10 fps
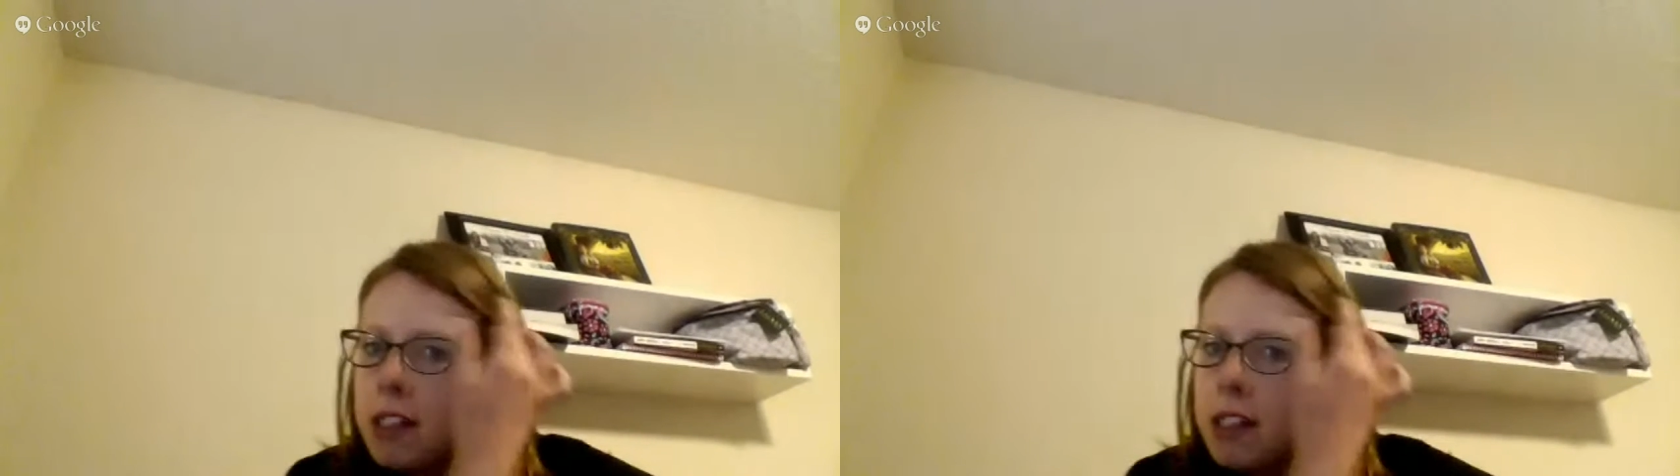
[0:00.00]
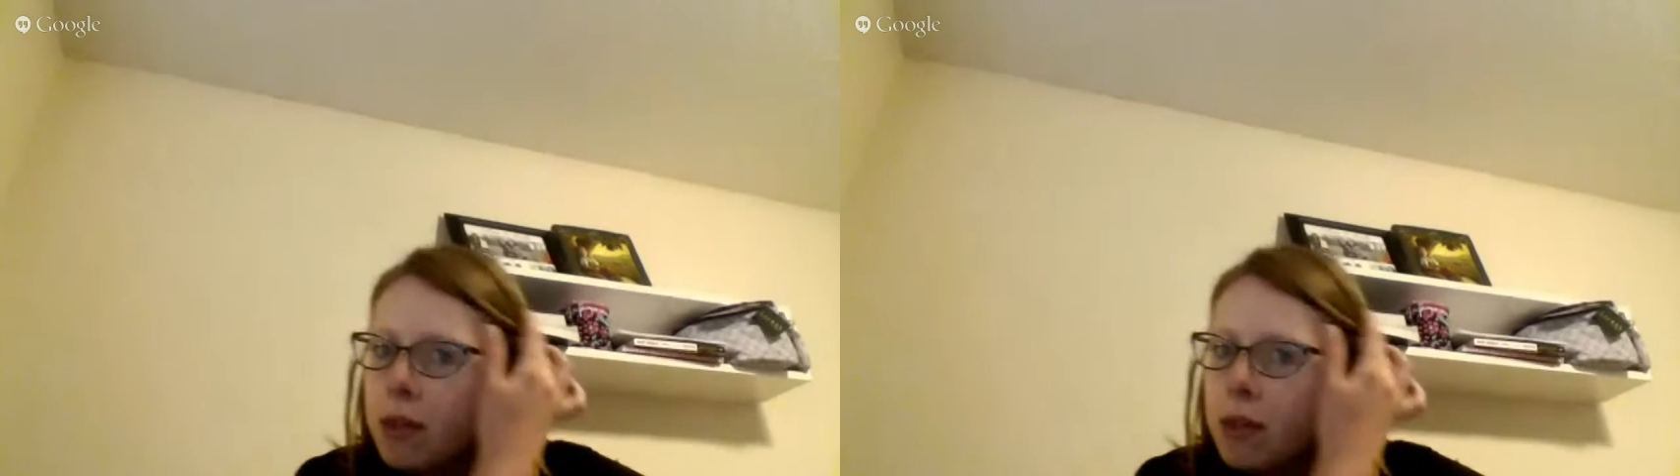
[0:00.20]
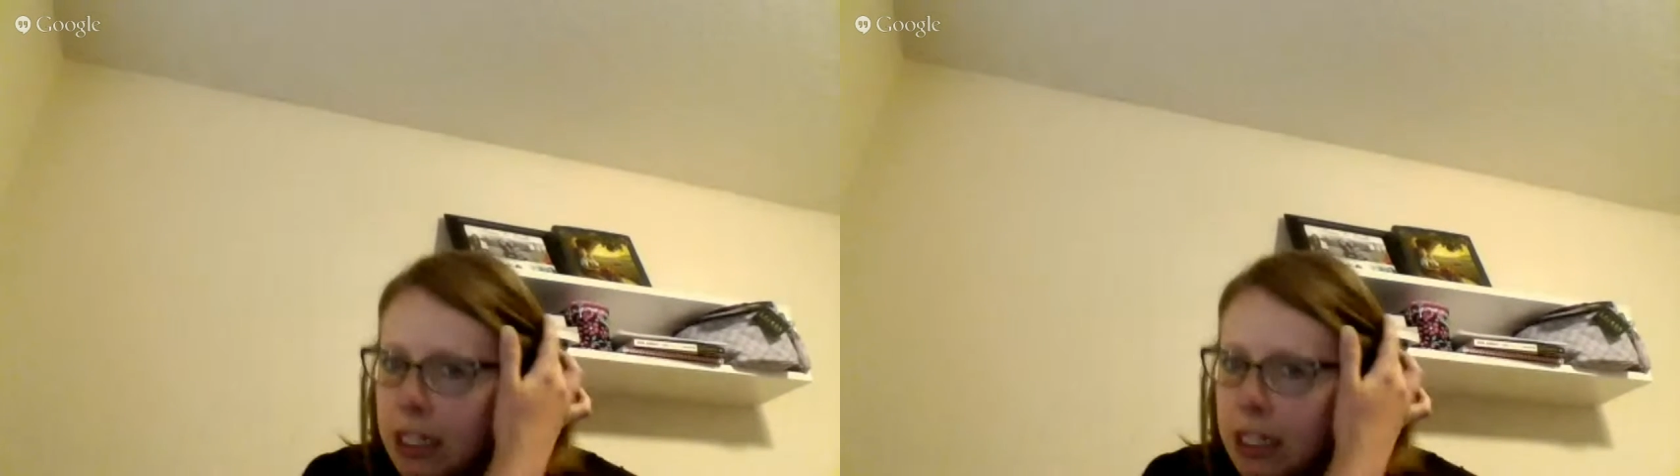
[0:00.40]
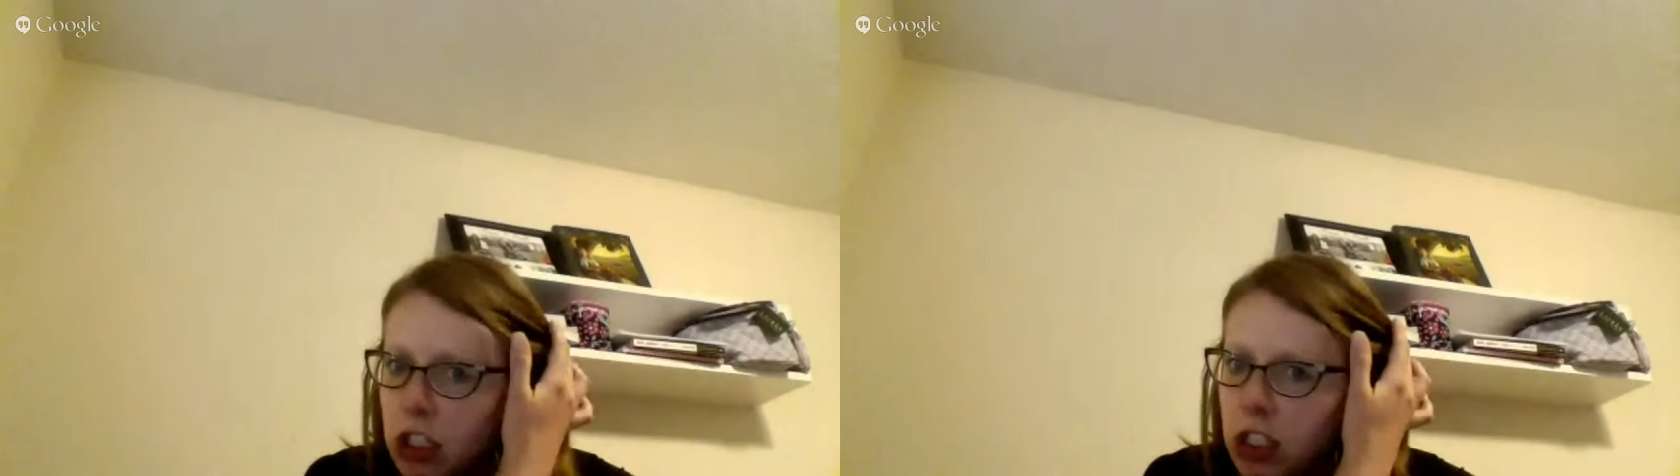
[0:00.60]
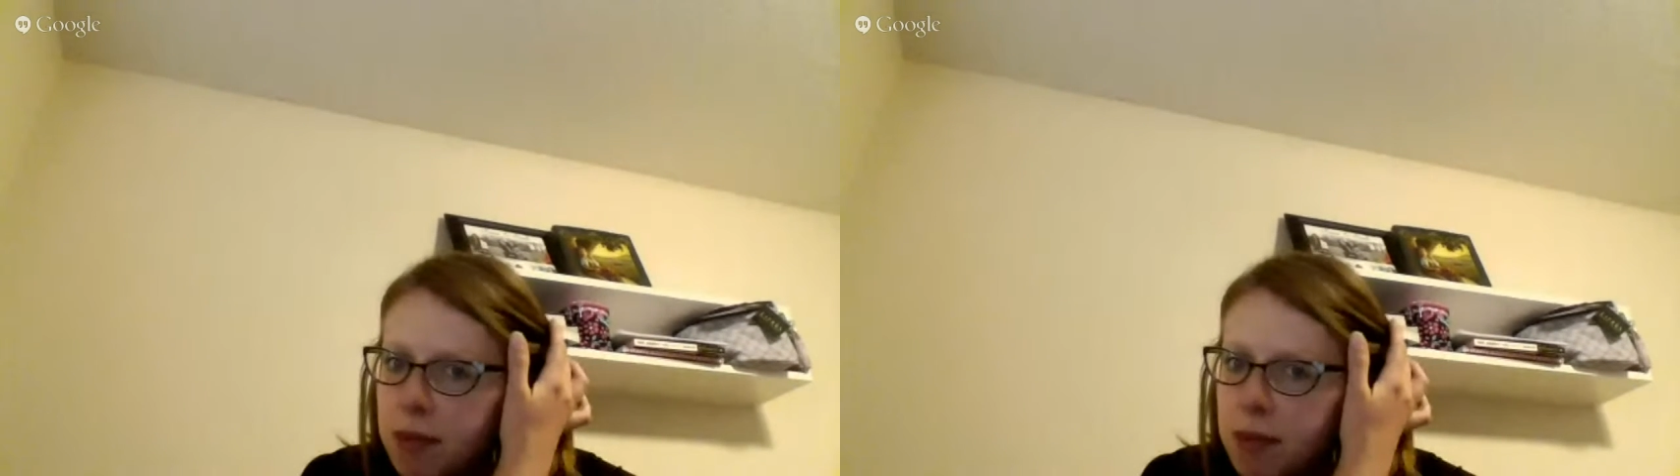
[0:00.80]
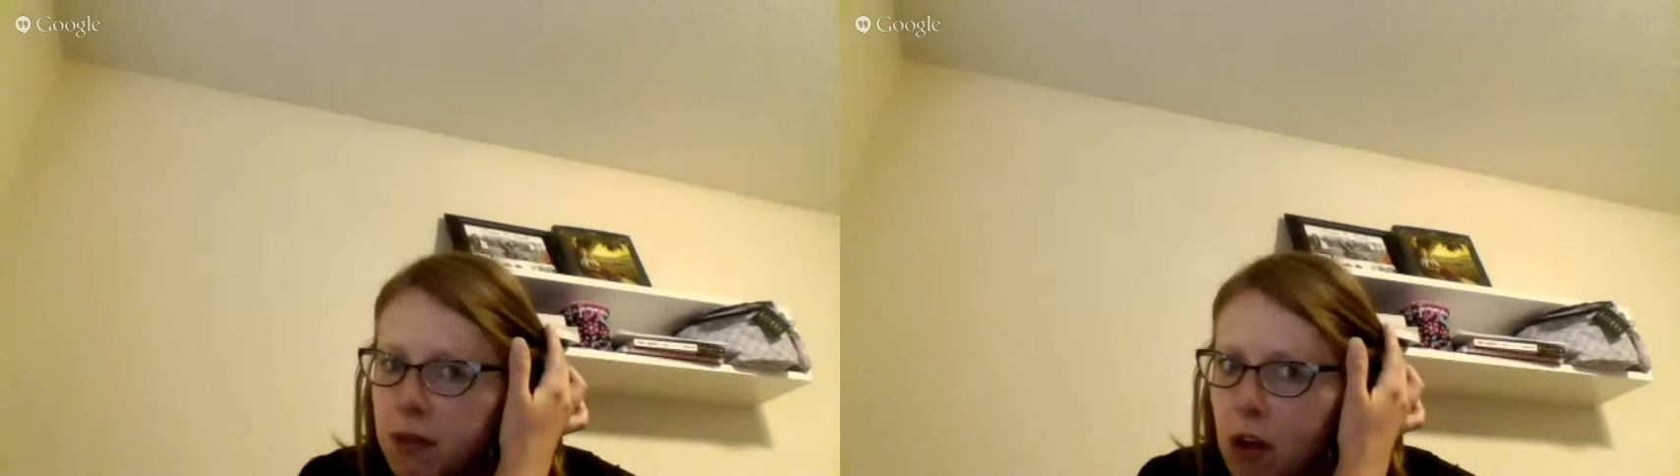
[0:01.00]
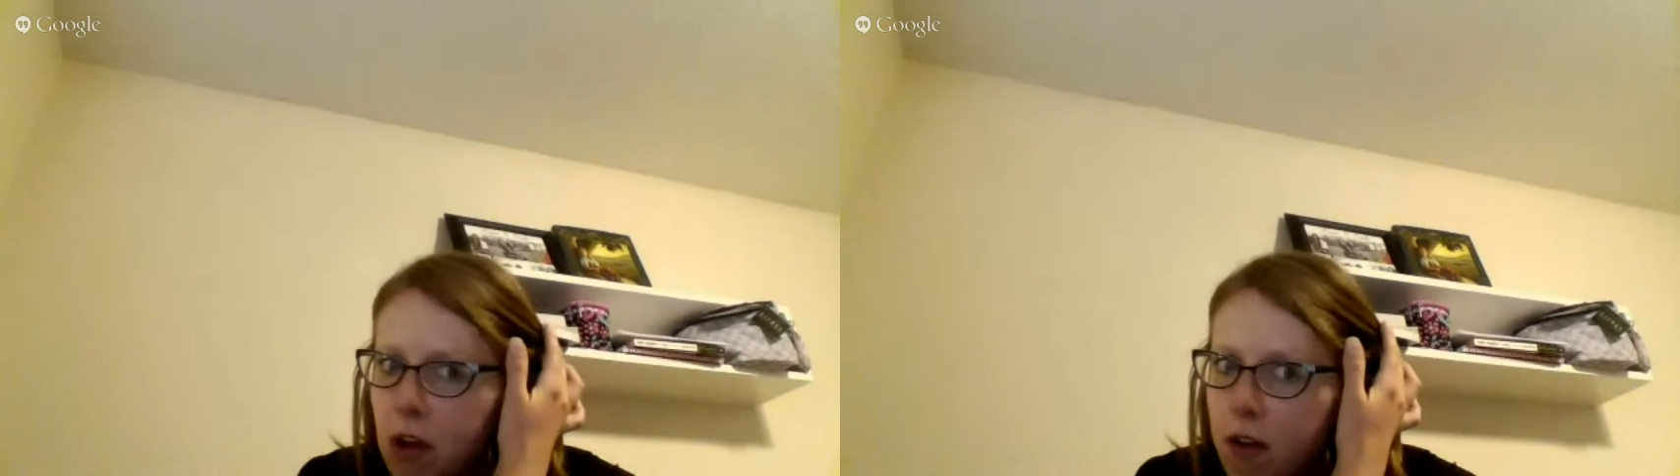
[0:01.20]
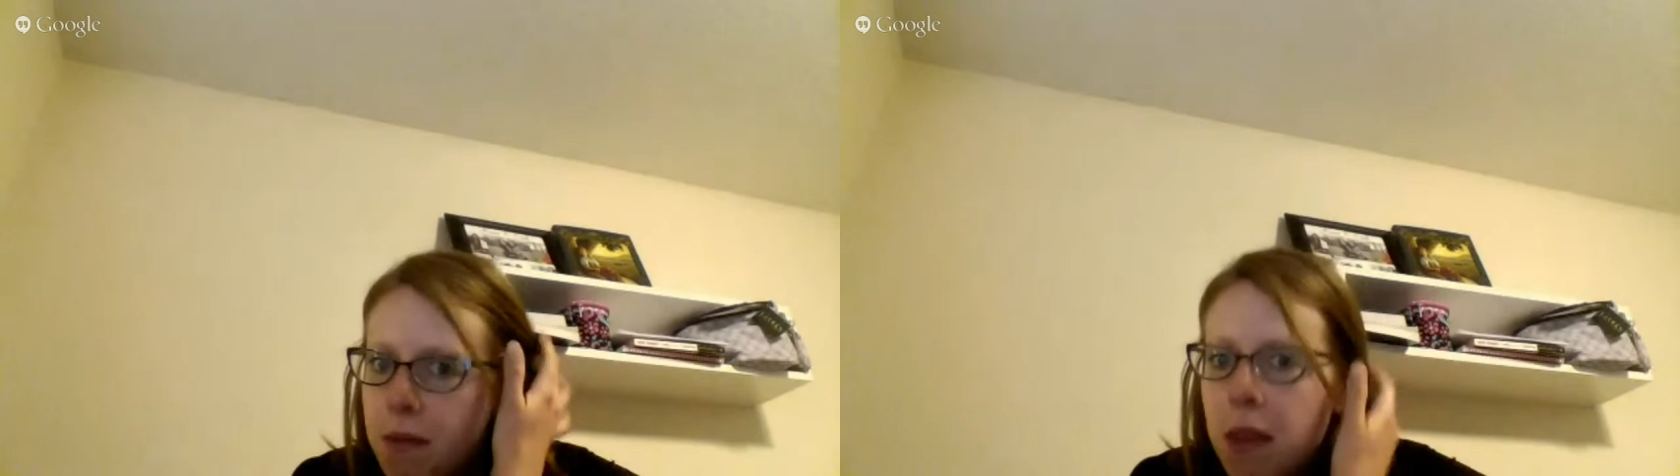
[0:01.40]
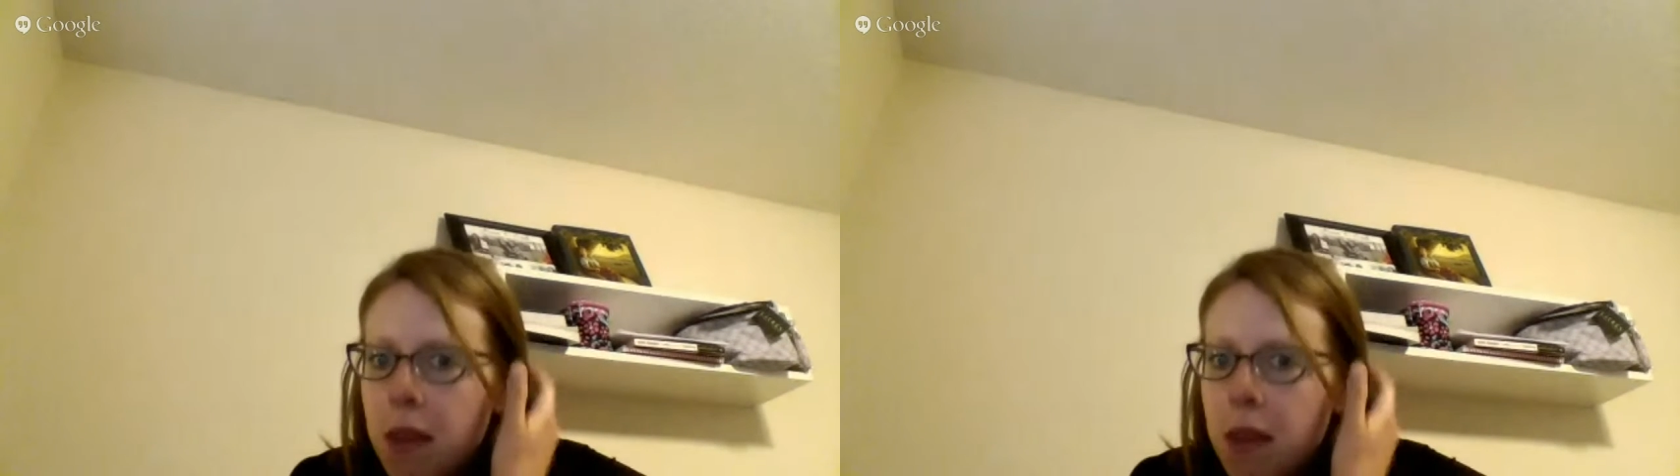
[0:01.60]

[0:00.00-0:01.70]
to the relationships involved,